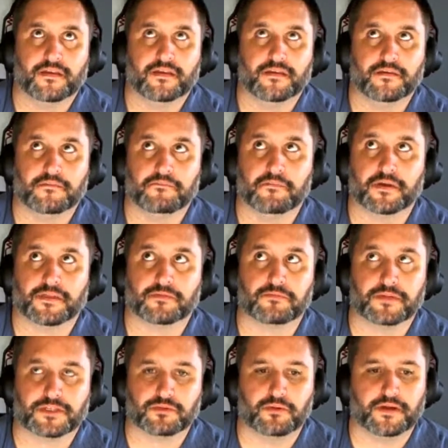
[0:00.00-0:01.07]
with
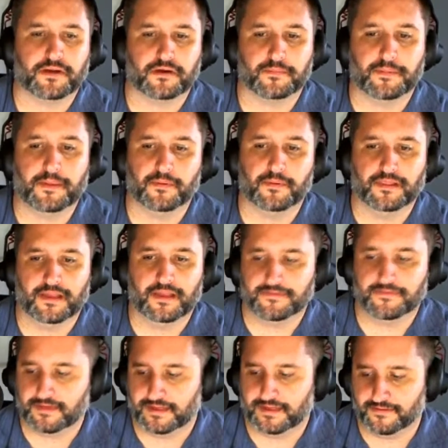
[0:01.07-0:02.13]
Twitter, people love
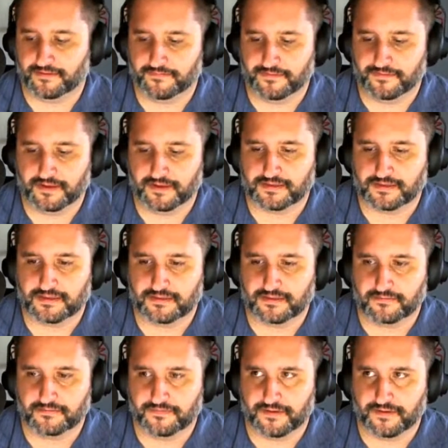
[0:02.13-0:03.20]
to invent
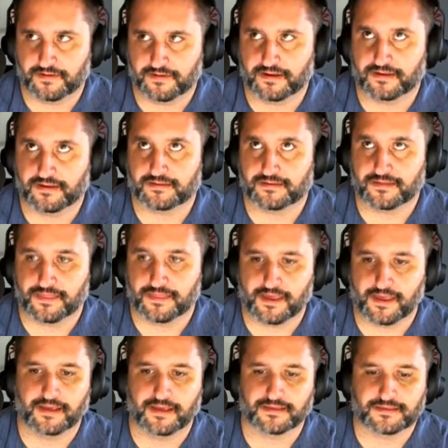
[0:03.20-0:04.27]
various
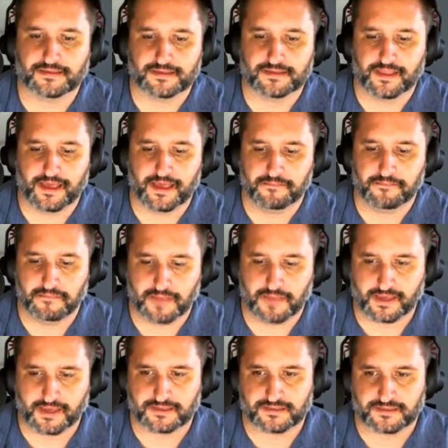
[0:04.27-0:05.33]
things that
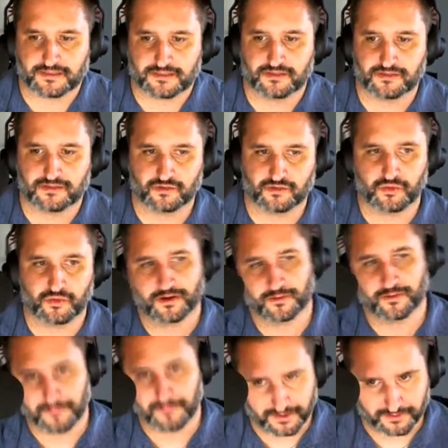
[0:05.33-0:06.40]
makes Twitter
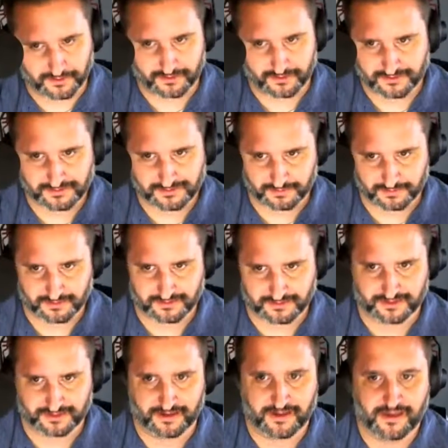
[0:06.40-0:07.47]
better,
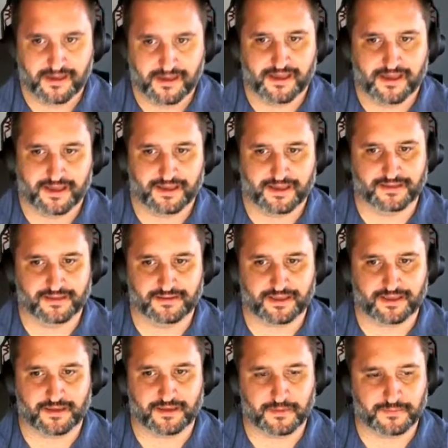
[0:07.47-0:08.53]
supposedly. And they
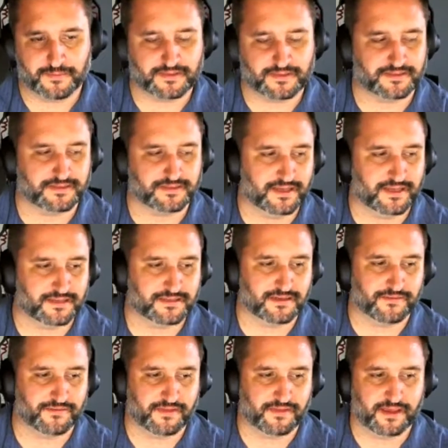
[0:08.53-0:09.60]
come up with these things
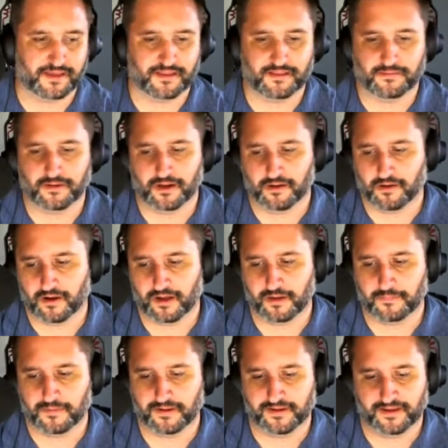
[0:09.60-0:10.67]
of like, I'm going to
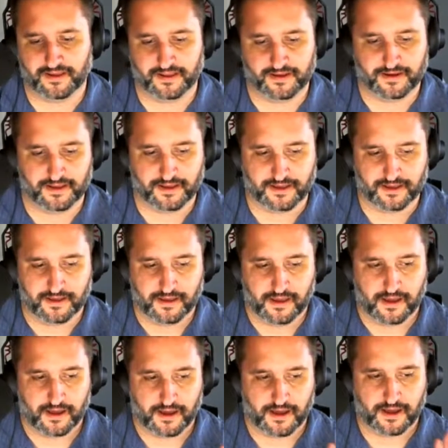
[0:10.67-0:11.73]
put in
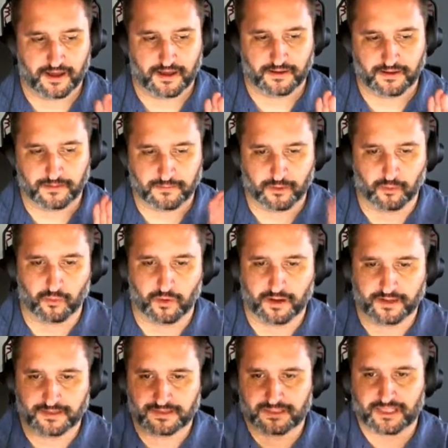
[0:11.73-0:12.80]
number
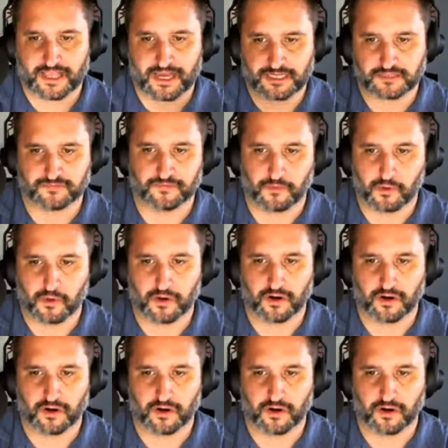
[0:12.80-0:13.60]
1/4,